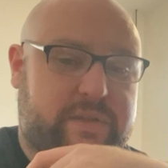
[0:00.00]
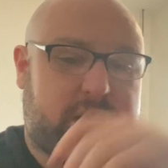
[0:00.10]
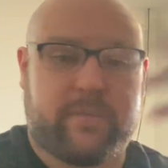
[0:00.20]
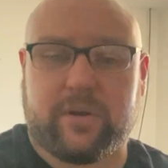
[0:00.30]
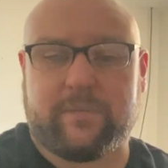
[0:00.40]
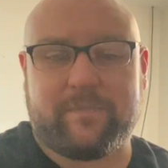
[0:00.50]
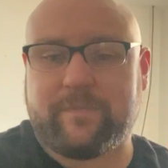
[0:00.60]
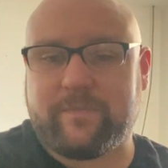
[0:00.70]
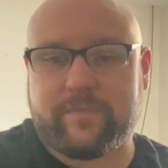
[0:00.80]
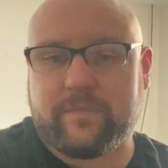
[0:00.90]
saber,
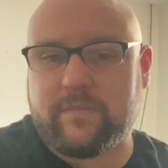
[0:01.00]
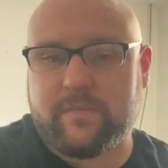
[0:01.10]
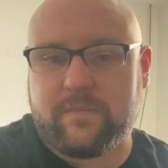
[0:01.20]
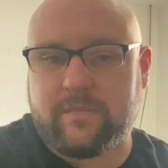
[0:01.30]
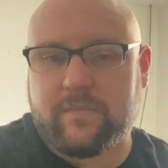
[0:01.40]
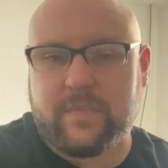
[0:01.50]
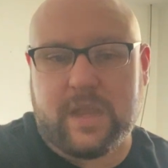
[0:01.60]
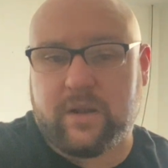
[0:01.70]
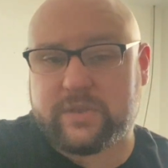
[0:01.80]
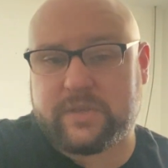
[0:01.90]

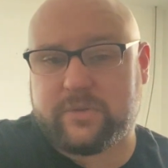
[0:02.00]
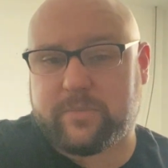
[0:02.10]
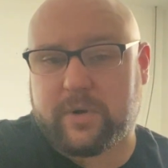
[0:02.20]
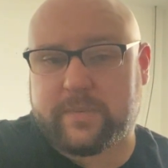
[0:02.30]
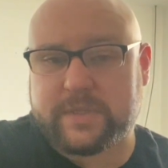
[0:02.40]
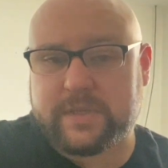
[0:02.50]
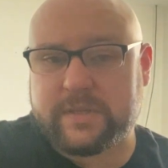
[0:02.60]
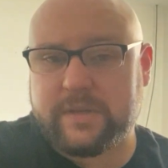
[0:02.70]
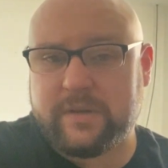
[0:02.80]
it'll suit your purposes.